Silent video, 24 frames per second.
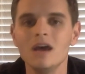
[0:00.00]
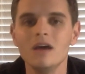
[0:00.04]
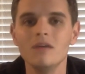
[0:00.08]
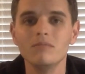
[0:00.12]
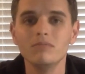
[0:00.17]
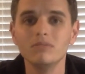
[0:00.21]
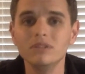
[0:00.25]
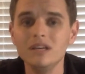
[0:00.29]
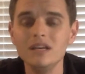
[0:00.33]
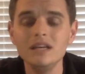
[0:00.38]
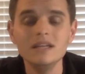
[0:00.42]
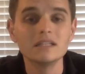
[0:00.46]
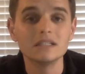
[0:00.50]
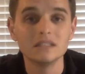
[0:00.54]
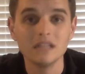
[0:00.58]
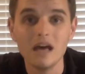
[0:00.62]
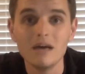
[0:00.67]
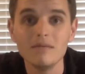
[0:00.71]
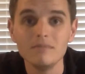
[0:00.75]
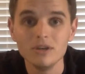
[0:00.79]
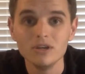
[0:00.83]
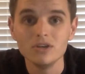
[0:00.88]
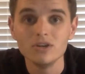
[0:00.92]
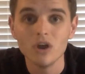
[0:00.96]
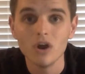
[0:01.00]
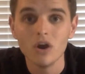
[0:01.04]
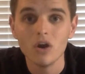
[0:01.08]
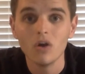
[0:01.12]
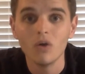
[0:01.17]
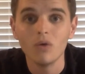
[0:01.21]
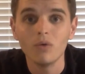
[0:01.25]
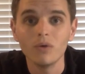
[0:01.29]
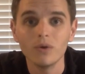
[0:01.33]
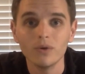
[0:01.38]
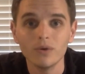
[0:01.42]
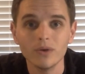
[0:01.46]
Please let me know,
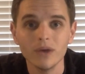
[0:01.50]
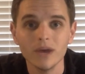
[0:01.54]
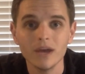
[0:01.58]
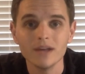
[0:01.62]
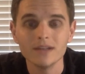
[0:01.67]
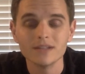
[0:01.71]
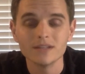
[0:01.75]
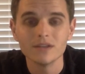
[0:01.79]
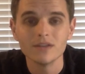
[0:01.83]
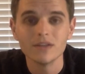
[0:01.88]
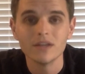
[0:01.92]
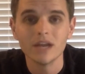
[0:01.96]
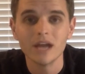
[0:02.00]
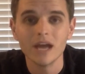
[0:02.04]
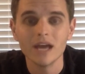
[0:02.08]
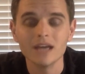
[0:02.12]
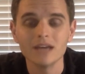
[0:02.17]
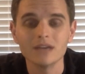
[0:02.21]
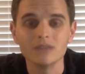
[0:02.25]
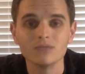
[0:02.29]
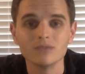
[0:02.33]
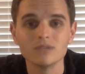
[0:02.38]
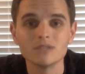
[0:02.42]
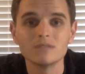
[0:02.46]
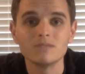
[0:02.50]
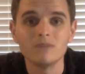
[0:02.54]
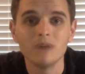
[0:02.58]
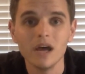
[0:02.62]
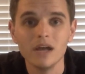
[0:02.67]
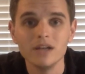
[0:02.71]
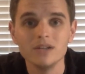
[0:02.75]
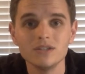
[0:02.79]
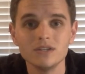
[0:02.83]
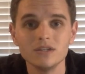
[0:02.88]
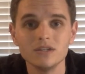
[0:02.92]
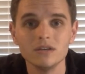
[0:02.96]
okay? So that I can
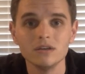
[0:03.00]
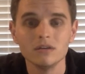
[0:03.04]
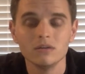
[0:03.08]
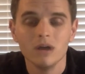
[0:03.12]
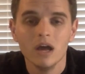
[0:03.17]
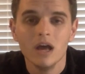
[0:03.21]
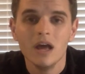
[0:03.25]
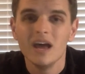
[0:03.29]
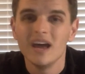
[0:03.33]
respond to you